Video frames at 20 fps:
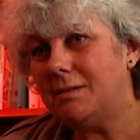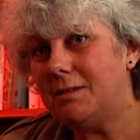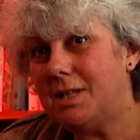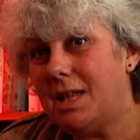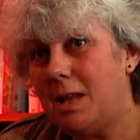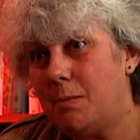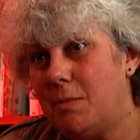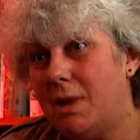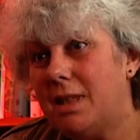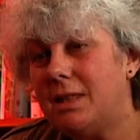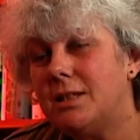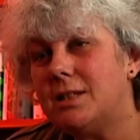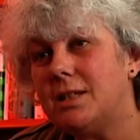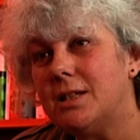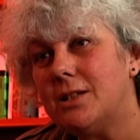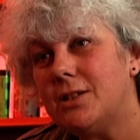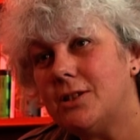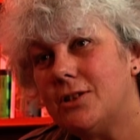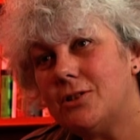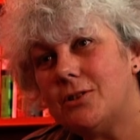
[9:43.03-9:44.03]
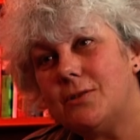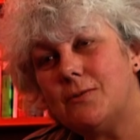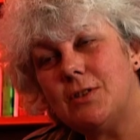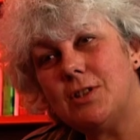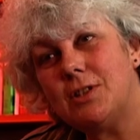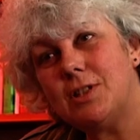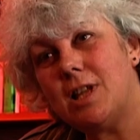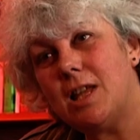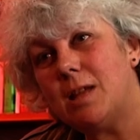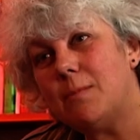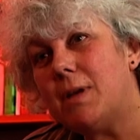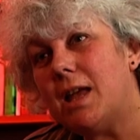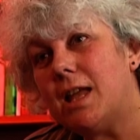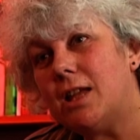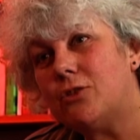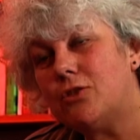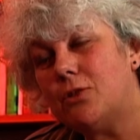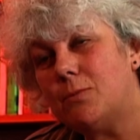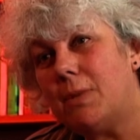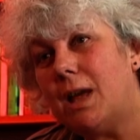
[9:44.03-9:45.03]
say, Methodists of the same
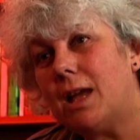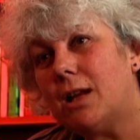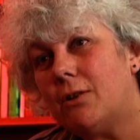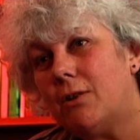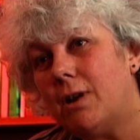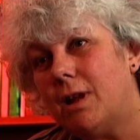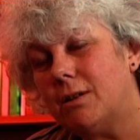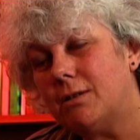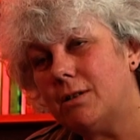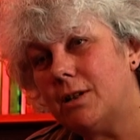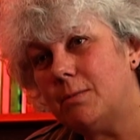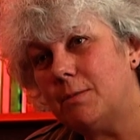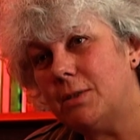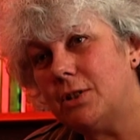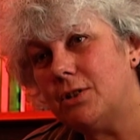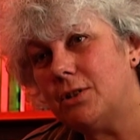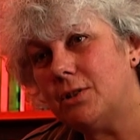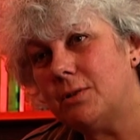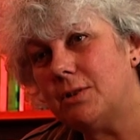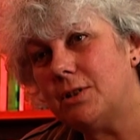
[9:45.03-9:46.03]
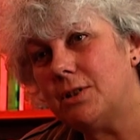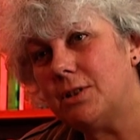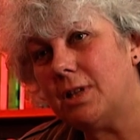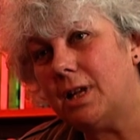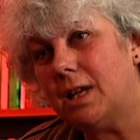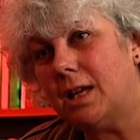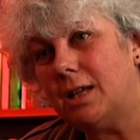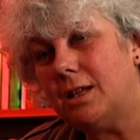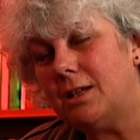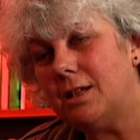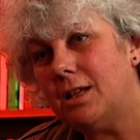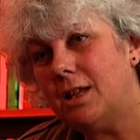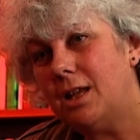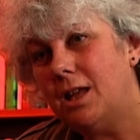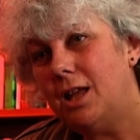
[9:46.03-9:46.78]
age and background commit suicide,